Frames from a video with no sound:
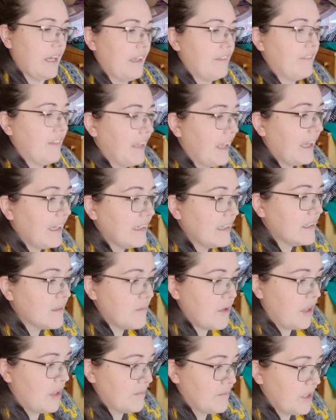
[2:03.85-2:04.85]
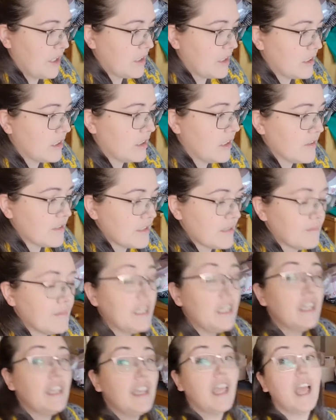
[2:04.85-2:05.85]
I think I need them all. I'm not going to close them.
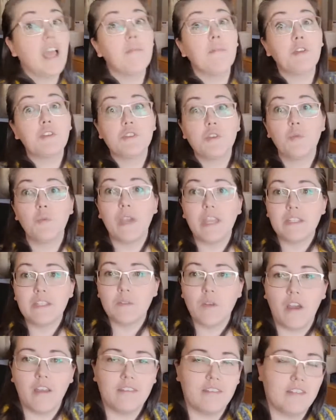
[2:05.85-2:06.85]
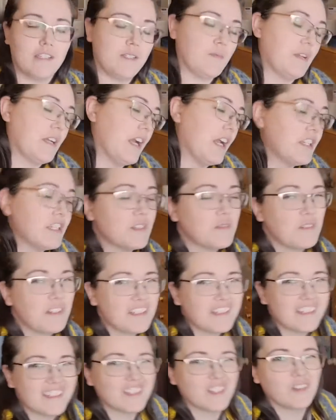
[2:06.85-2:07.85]
I'm also way too hot in this sweater. I just
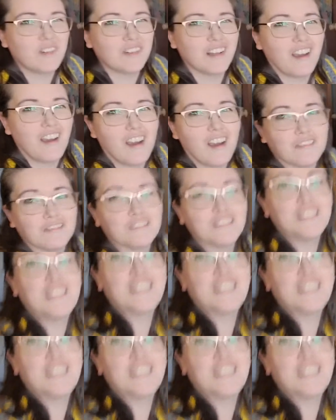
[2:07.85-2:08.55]
wanted to show it off.